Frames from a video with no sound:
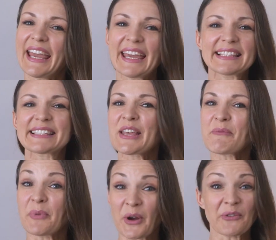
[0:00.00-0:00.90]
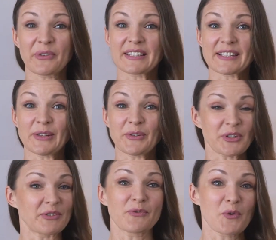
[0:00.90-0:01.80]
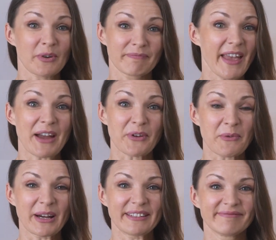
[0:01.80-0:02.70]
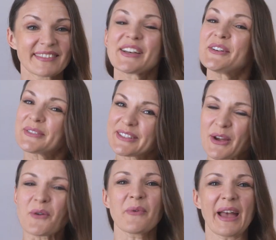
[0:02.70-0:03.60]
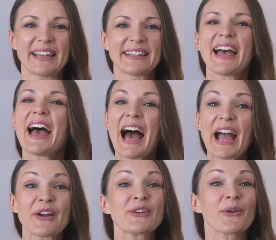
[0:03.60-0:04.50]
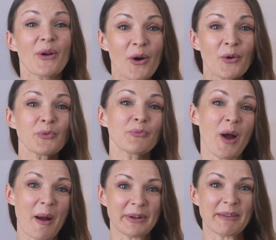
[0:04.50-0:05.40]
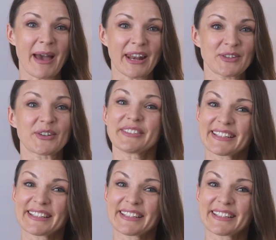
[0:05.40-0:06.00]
It's the perfect solution for everyone. So don't wait. Hire your own property manager